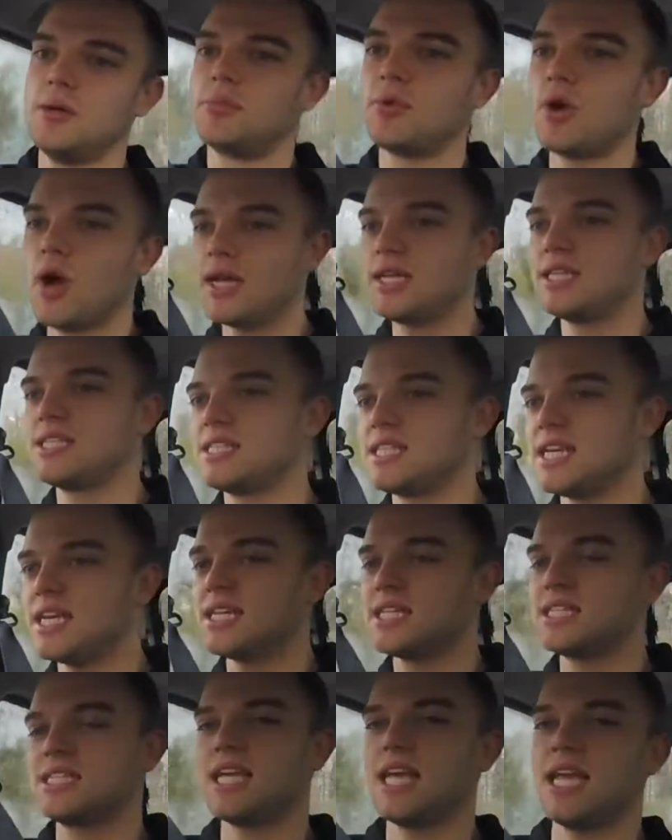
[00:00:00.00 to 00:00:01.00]
Bride
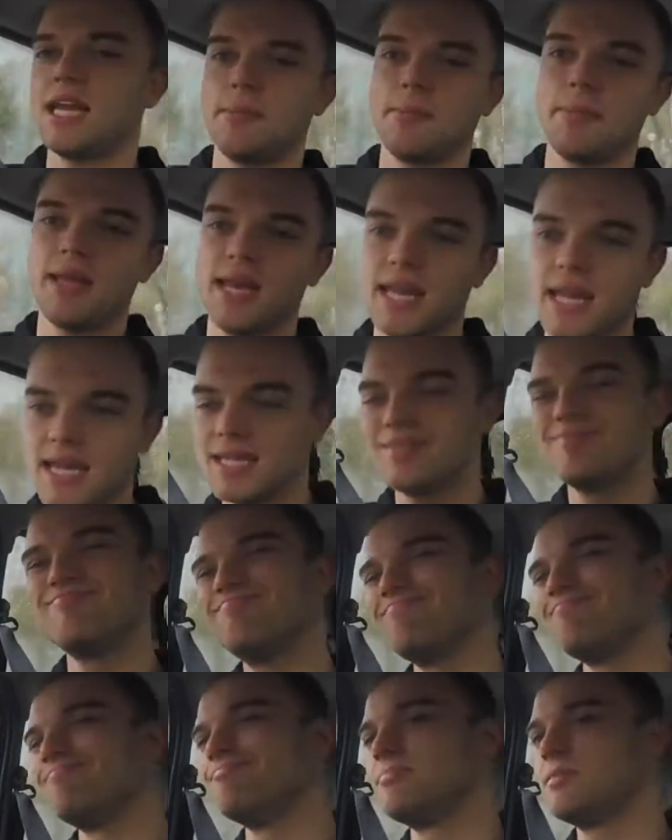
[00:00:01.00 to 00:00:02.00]
seats in a Mini
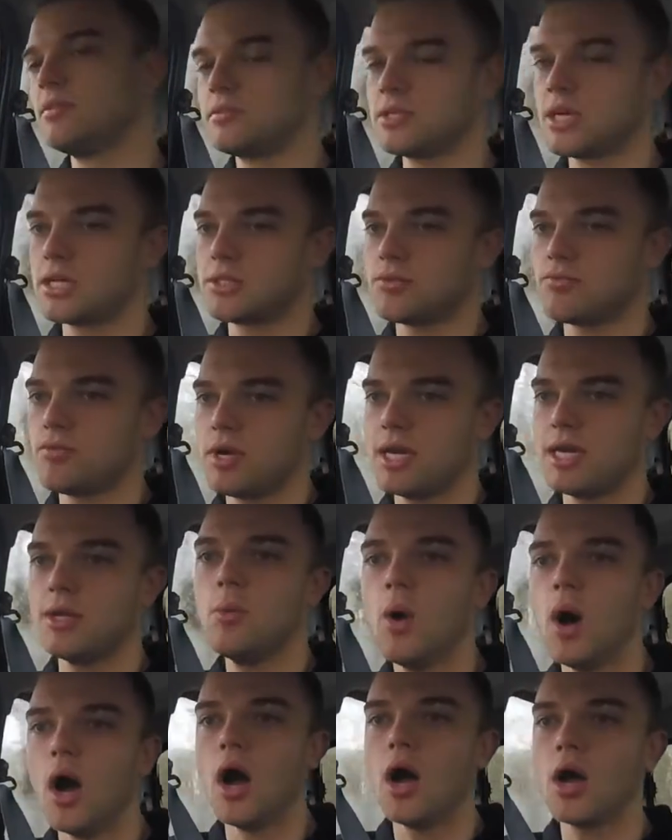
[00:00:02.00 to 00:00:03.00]
doesn't really
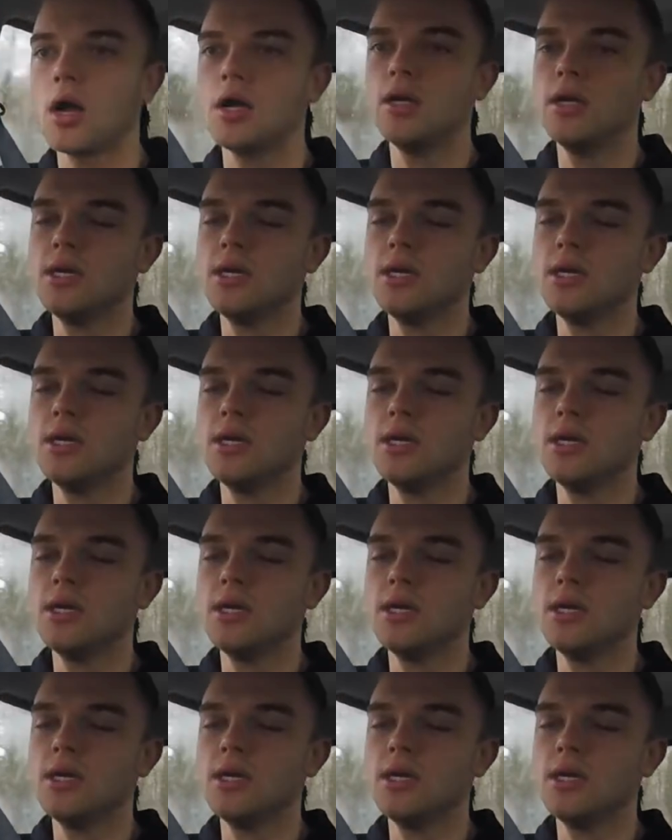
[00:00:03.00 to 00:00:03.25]
work,